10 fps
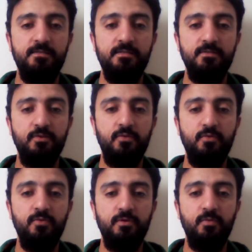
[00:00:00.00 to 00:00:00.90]
This
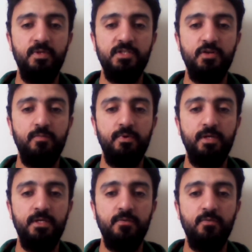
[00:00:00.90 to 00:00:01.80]
occurs when the
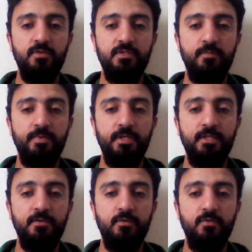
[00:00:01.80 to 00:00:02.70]
operating